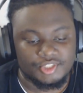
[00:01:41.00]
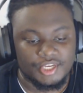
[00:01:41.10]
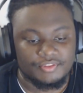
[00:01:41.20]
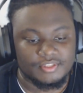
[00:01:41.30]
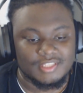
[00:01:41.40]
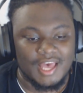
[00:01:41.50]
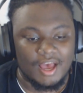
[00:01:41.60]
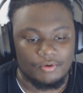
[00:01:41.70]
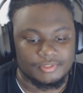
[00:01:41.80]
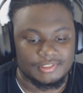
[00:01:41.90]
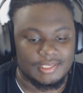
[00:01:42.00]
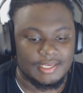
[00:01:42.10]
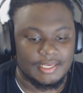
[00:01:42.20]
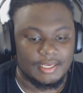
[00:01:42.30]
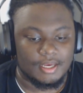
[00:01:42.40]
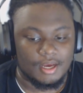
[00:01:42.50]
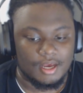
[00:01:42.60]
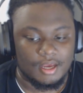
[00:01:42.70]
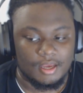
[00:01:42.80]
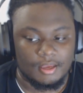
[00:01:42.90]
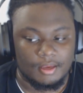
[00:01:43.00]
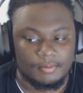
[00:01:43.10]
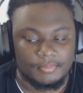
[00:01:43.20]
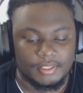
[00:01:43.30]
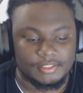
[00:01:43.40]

let's check this out i am